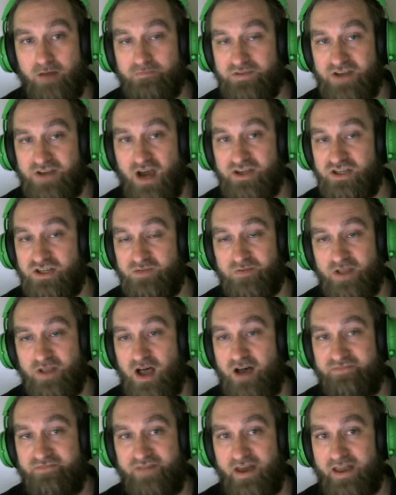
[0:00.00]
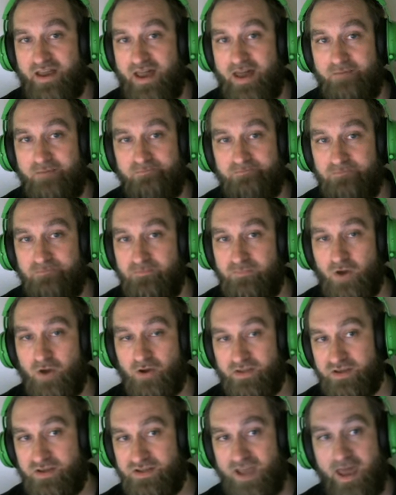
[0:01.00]
Sanji's pull off that game, or
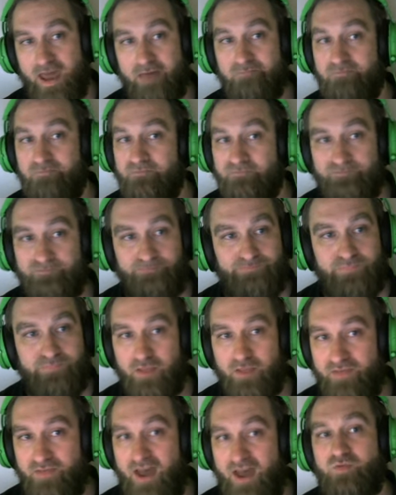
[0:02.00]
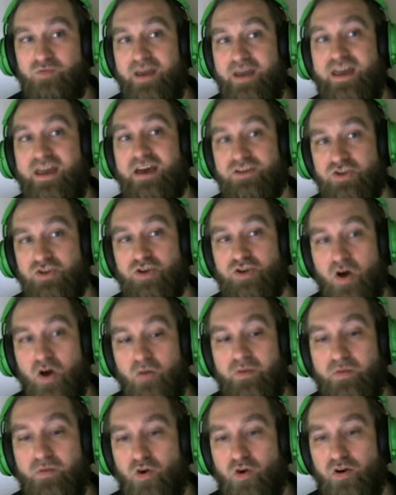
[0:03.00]
this game. That's why he has so
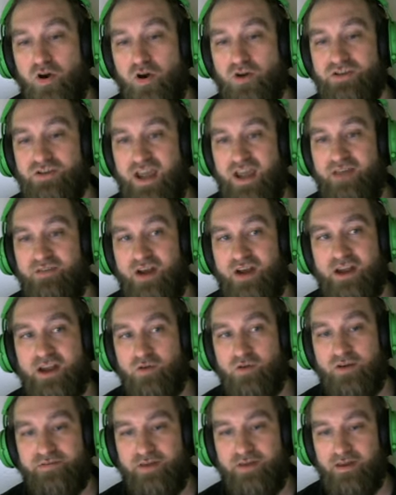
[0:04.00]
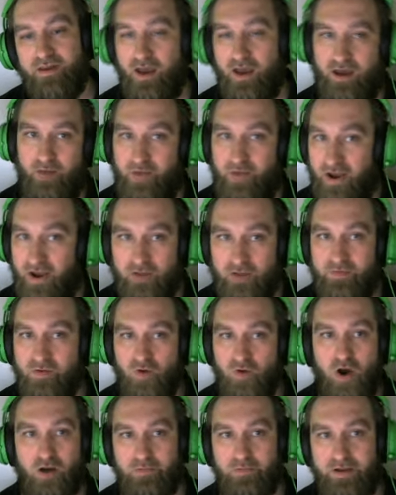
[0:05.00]
many more cards in hand than I do, I think. I, I mean, I could be
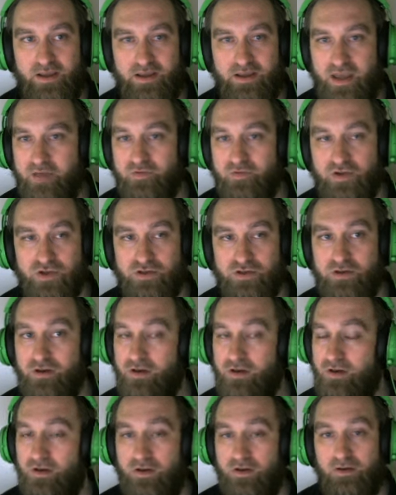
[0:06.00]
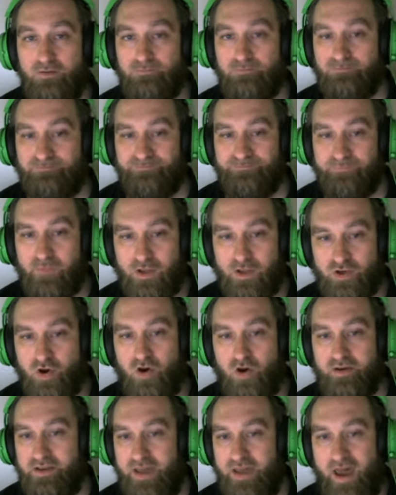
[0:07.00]
wrong, but he, he was just
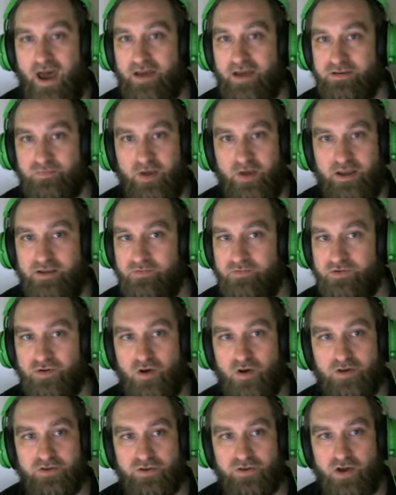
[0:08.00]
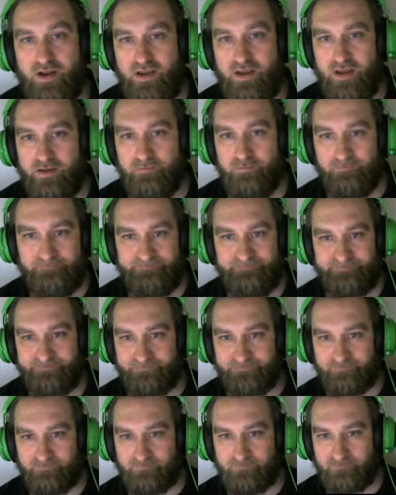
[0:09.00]
drawing gas, man. He was drawing straight heat.
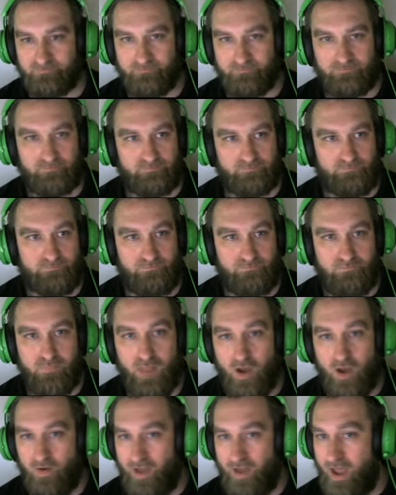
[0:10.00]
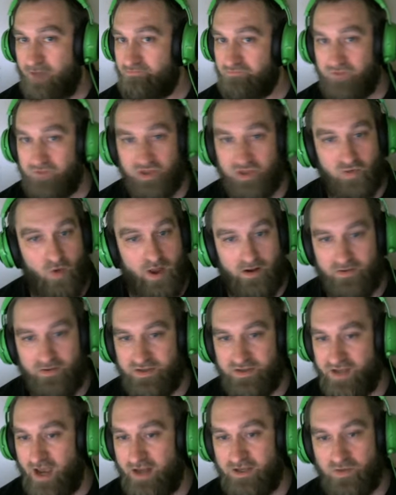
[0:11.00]
Okay, just waiting on
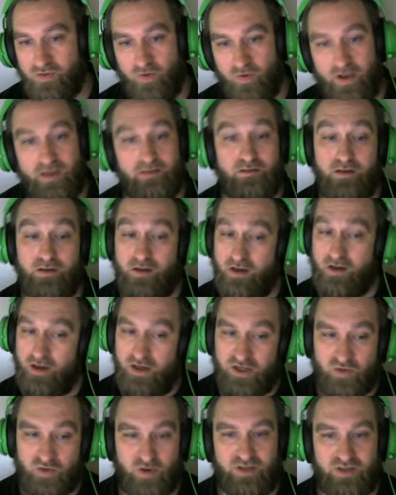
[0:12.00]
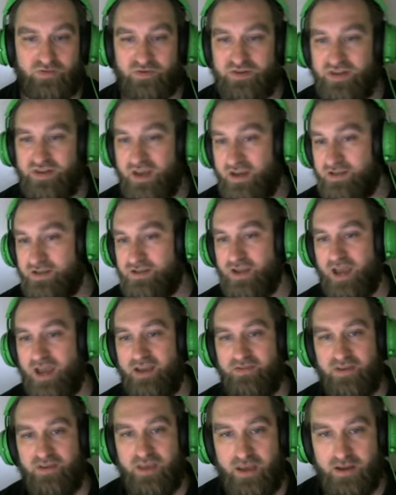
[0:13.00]
this guy to swing. Swings for six. I
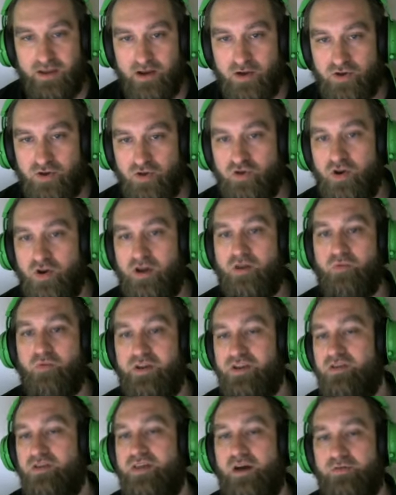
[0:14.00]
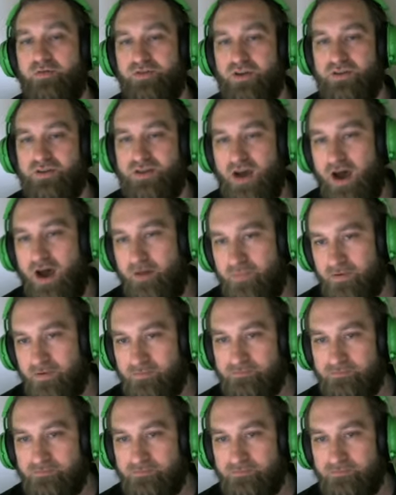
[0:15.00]
get the Kikunojo trigger. We knew that was on top.